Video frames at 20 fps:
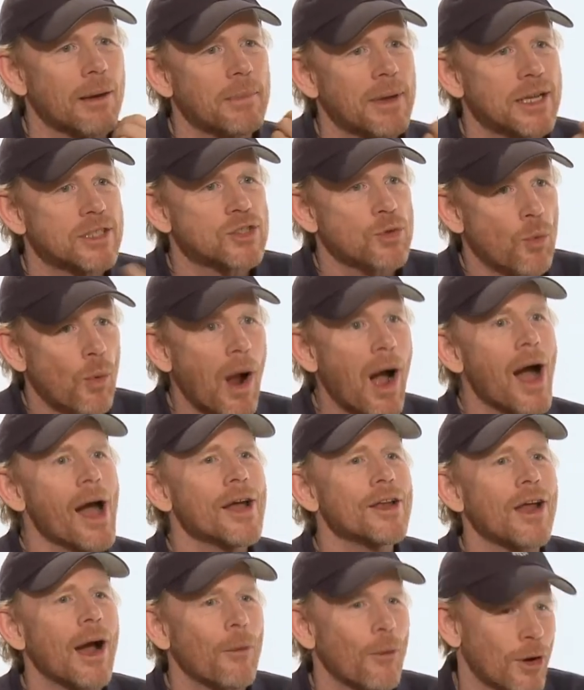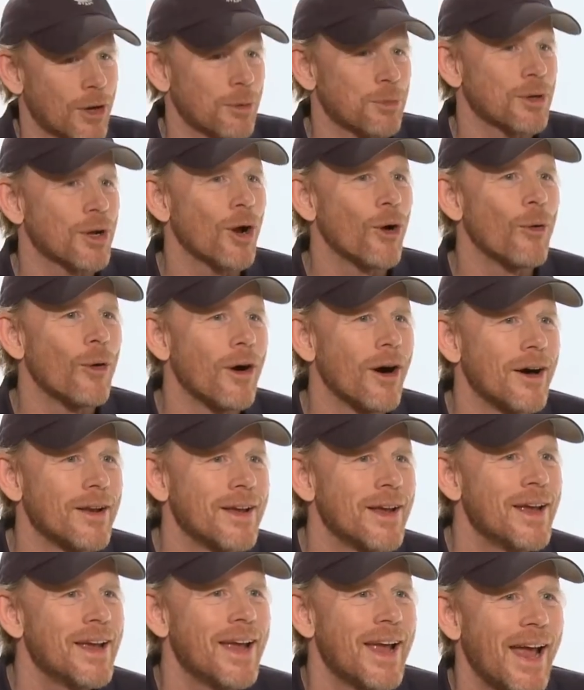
I mean, it's a ride I want them to go on.